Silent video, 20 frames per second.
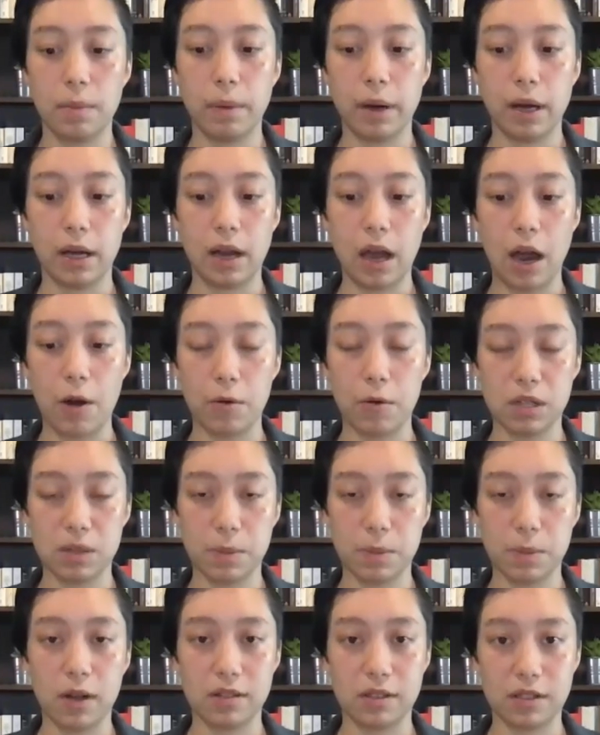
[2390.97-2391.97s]
But our
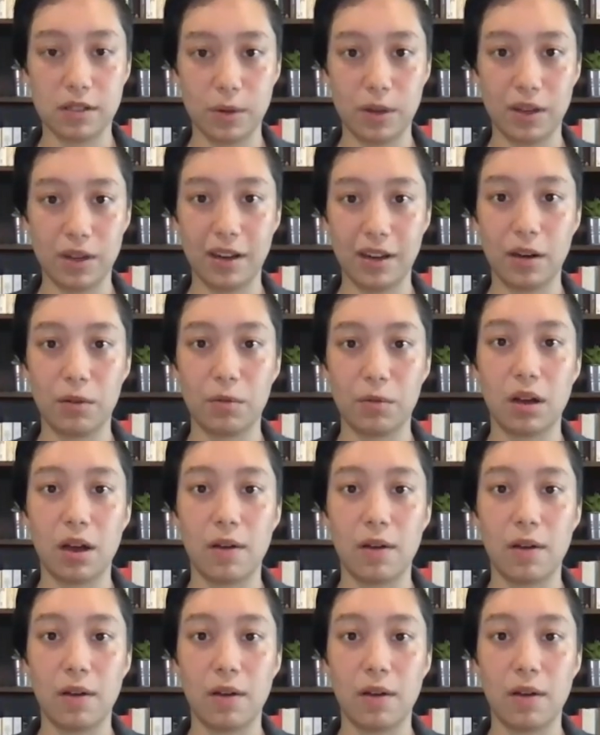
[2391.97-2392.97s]
response to it and our
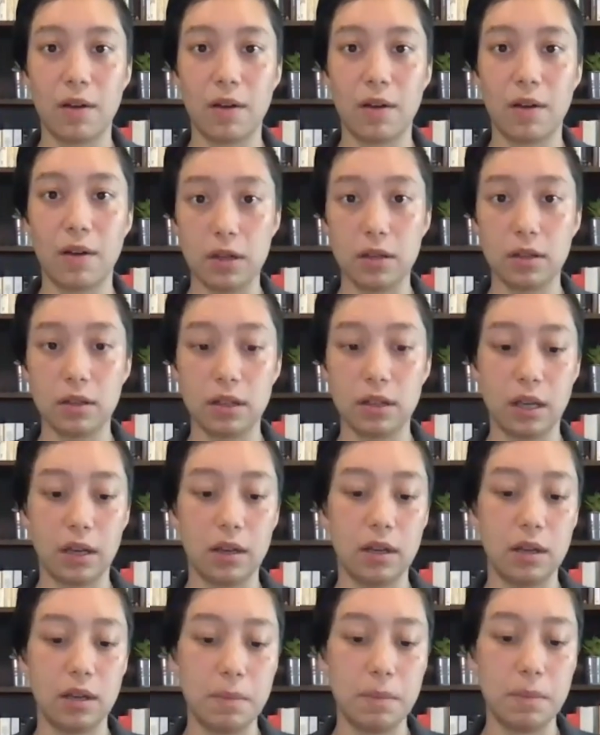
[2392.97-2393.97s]
recovery from it
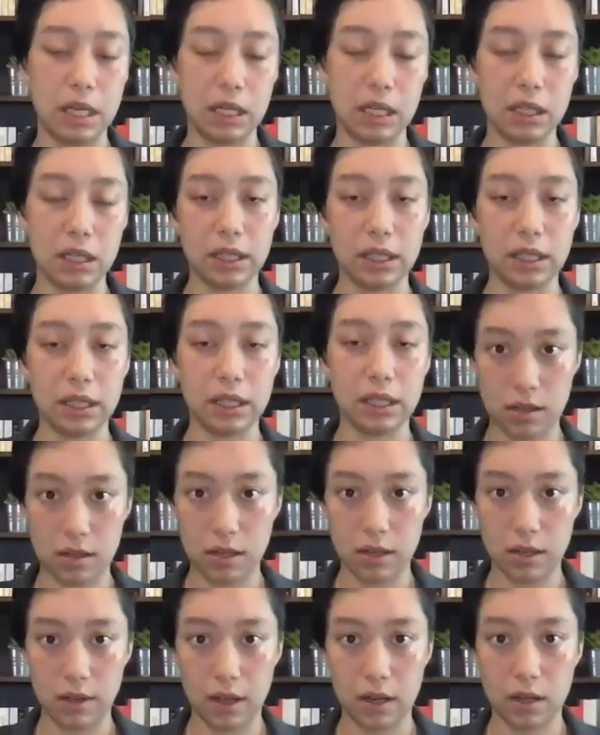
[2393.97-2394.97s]
can immediately head
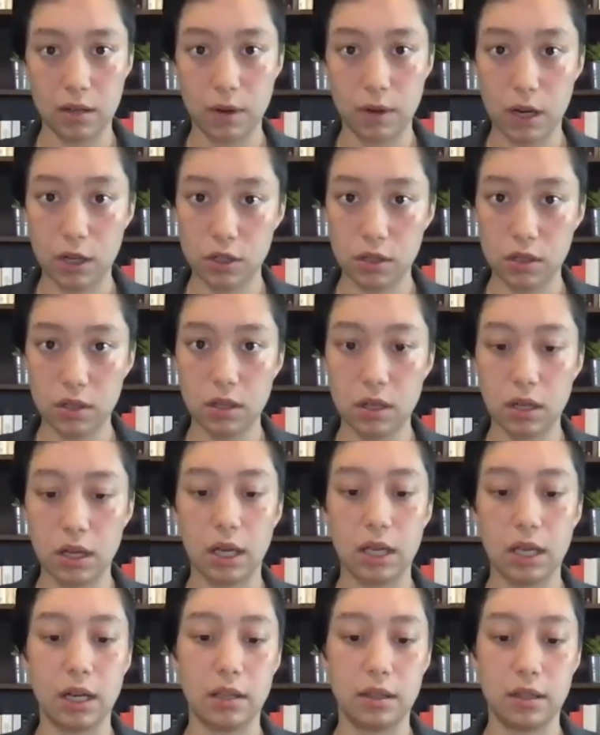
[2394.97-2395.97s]
in that direction,
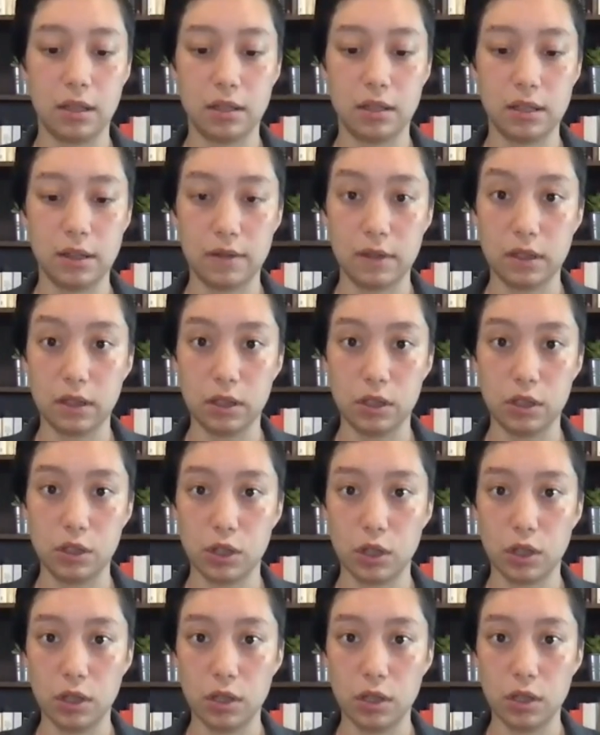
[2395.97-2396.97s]
and I think definitely
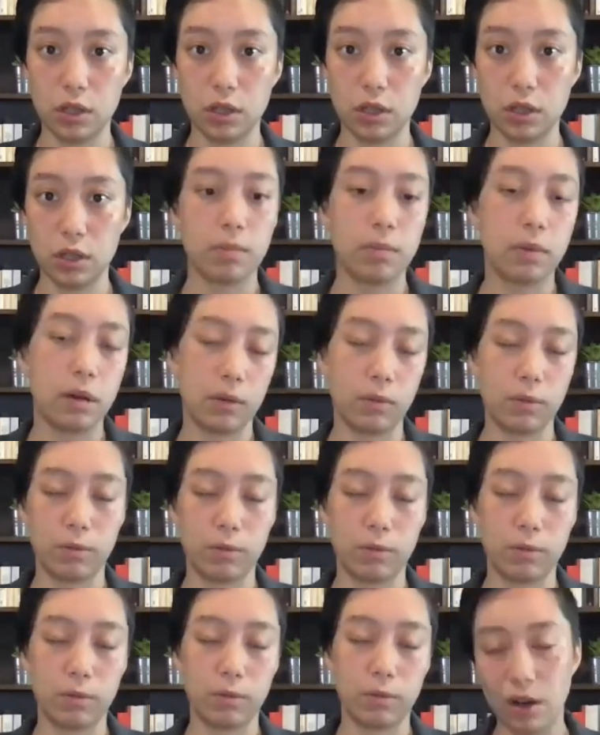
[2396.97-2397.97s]
should. but
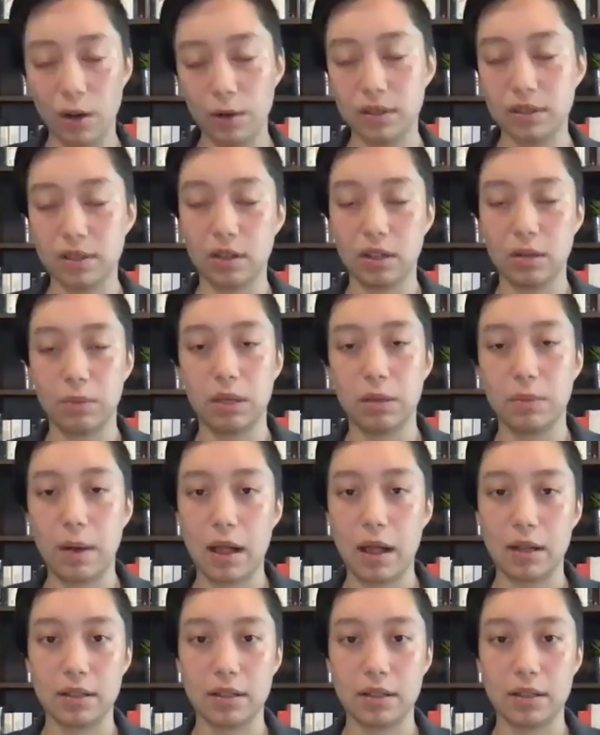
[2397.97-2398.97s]
we know it's going to be a
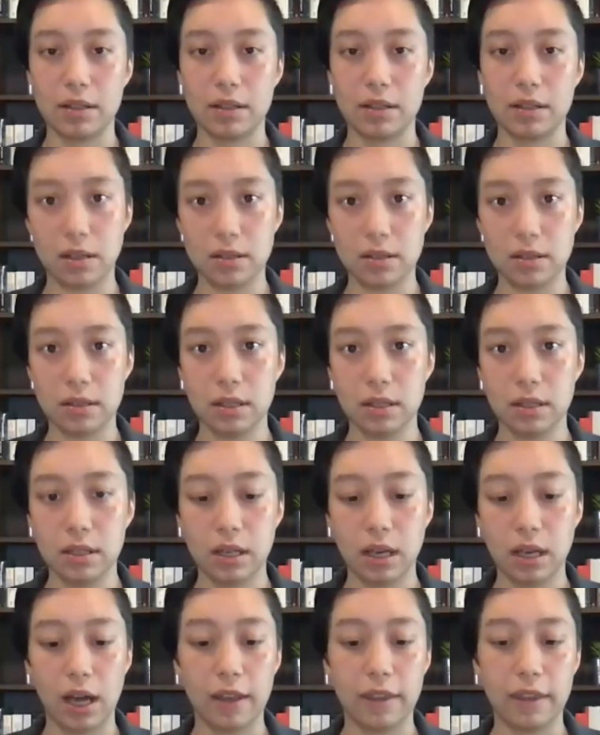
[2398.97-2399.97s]
balancing act.
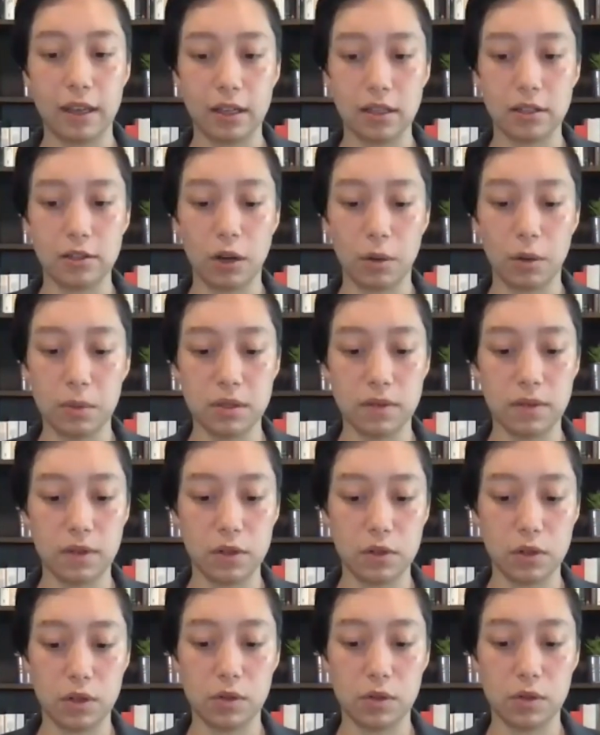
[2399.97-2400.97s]
I think in terms of
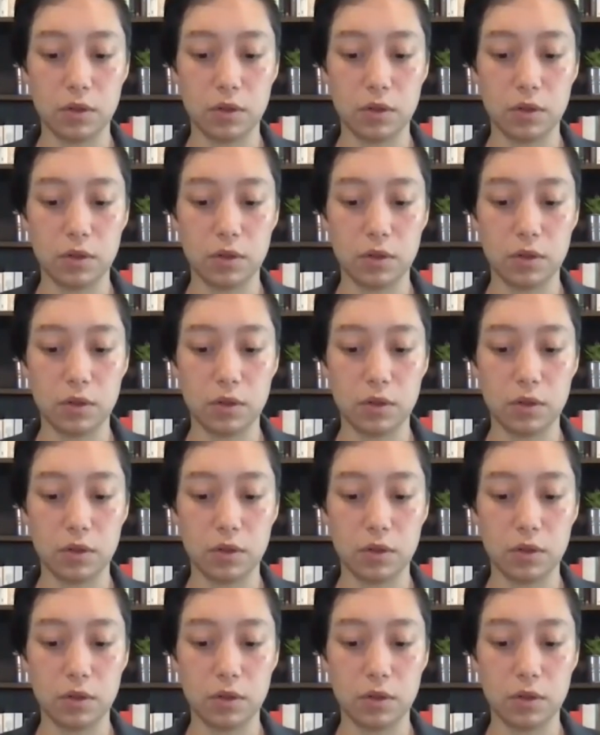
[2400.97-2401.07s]
introducing